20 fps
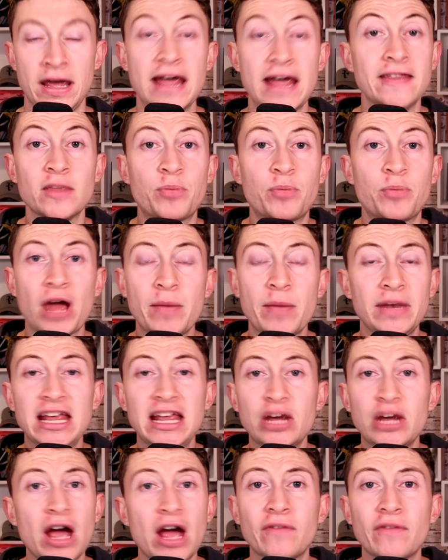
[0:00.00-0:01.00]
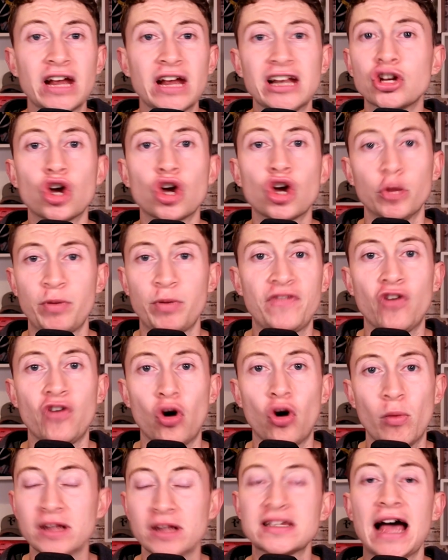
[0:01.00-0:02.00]
In the Premier League, we haven't had a good
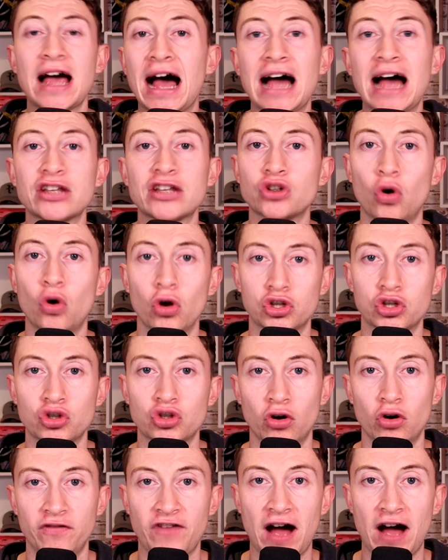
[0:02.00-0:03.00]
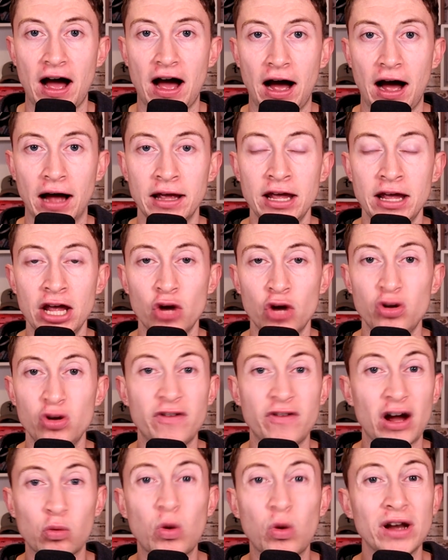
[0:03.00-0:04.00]
performance at all so far. We've
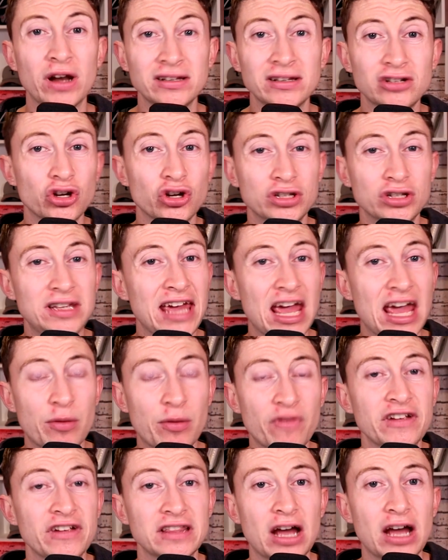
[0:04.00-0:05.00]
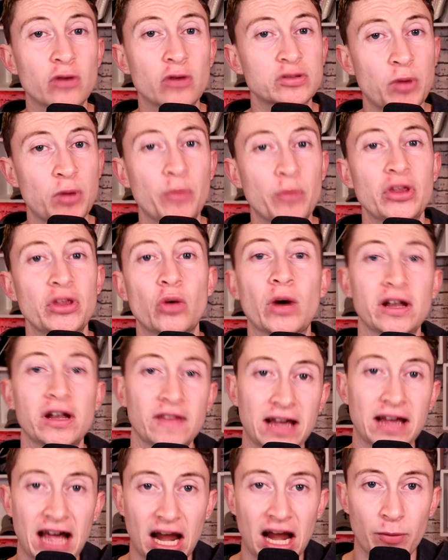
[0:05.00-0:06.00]
had one good game, I think that was probably the one in
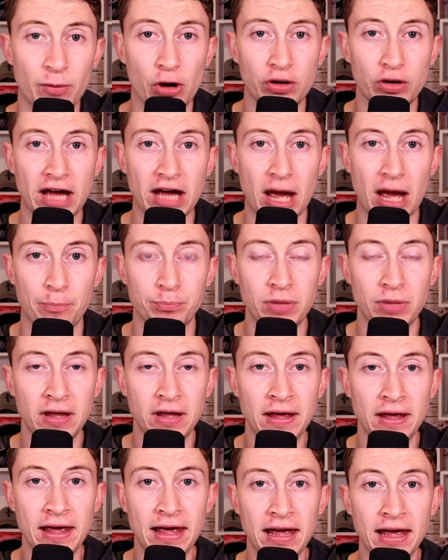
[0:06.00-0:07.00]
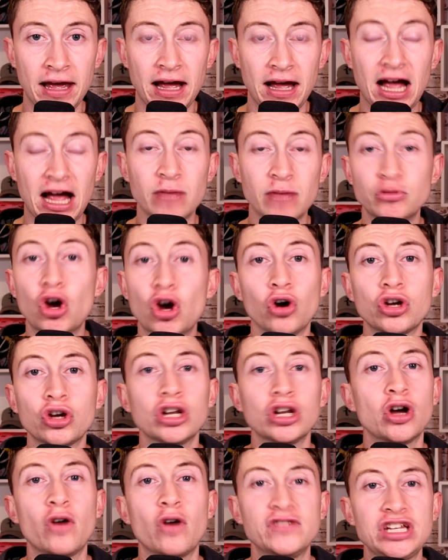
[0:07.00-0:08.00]
the Carabao Cup. I'm not going
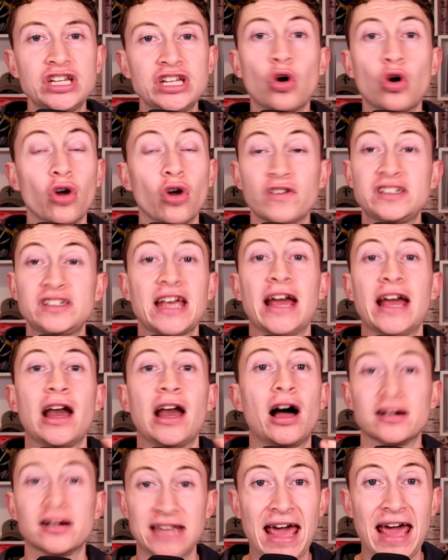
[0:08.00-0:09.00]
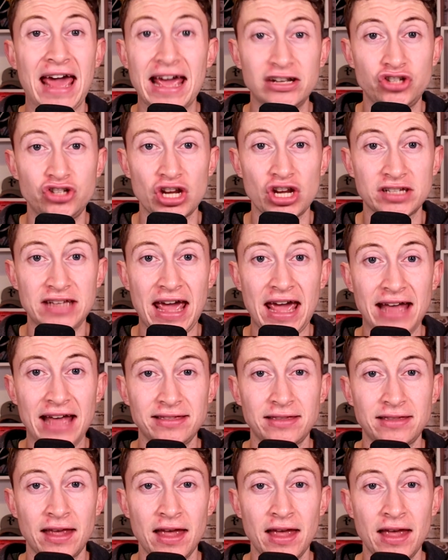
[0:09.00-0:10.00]
to obviously call for Ten Hag's head just
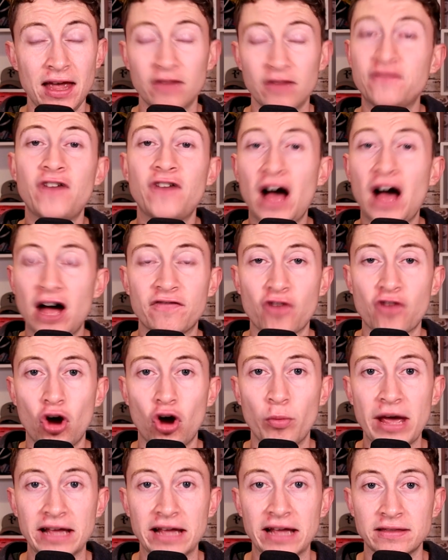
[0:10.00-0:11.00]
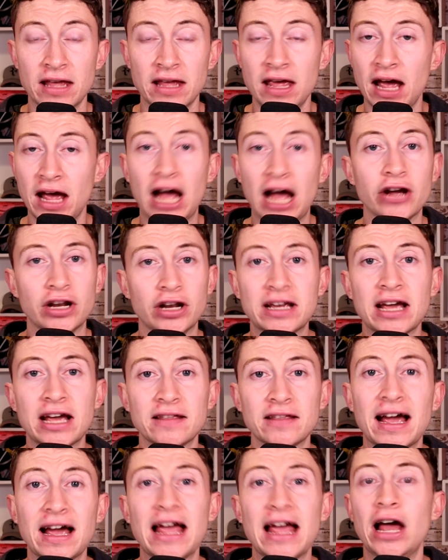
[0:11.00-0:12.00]
yet. Far from it. I'm going to
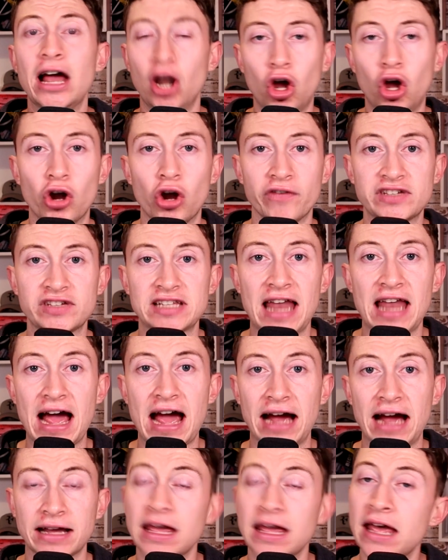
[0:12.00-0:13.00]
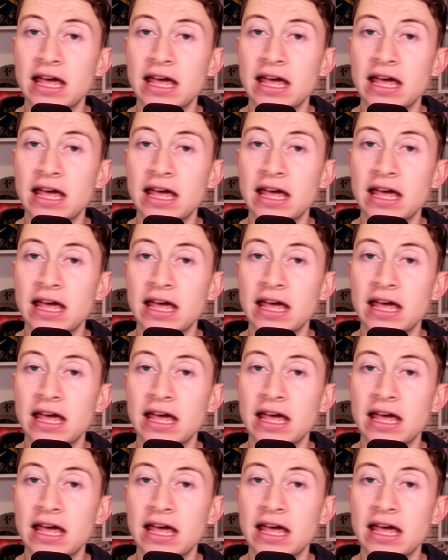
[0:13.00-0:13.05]
cut the guy a lot of slack.